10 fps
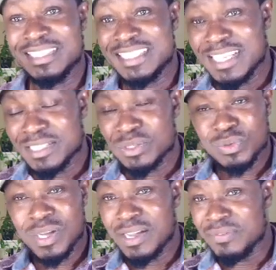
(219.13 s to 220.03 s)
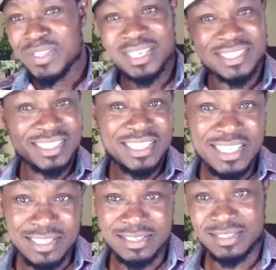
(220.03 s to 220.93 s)
just to have that
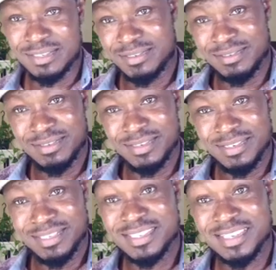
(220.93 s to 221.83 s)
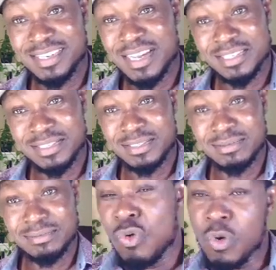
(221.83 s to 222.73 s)
itch scratched.
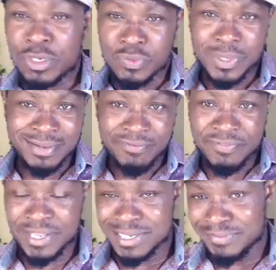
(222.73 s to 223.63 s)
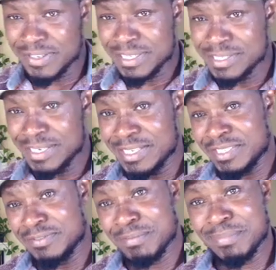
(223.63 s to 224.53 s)
What we are very, very
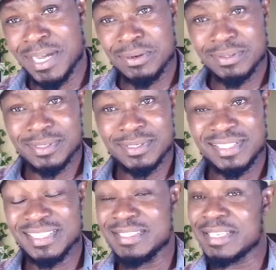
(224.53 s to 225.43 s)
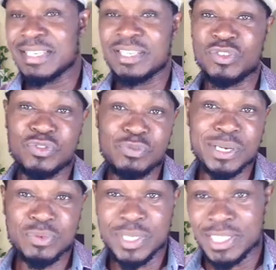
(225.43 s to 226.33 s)
selective about is the kind of
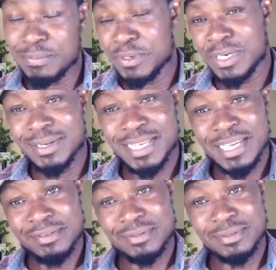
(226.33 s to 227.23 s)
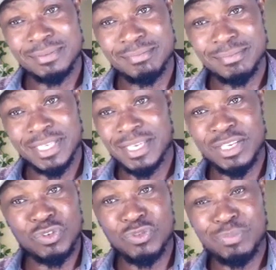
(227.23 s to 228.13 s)
woman we keep in our lives, the kind
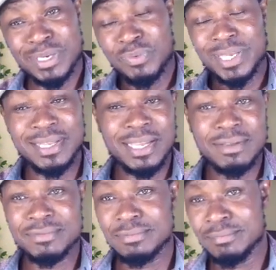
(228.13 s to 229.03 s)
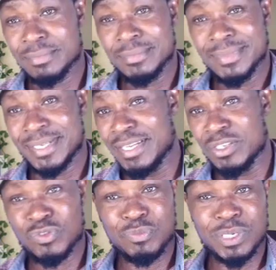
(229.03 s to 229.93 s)
of woman we love, the kind
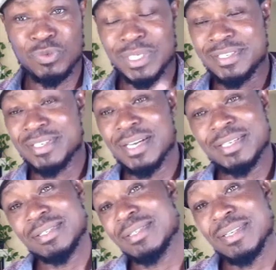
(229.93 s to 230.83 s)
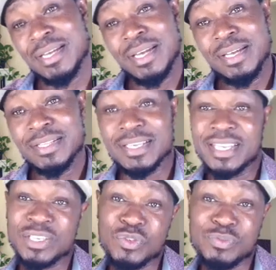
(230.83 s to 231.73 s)
of woman we trust, the
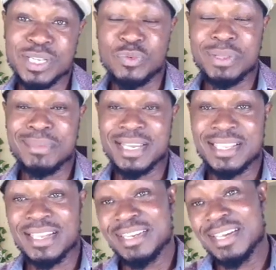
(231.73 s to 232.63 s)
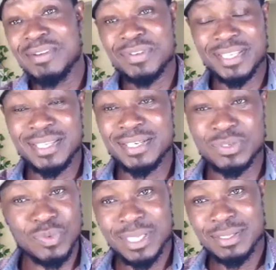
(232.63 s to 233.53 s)
kind of woman we marry and have kids
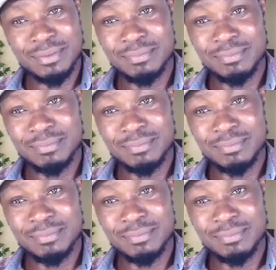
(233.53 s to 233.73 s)
with.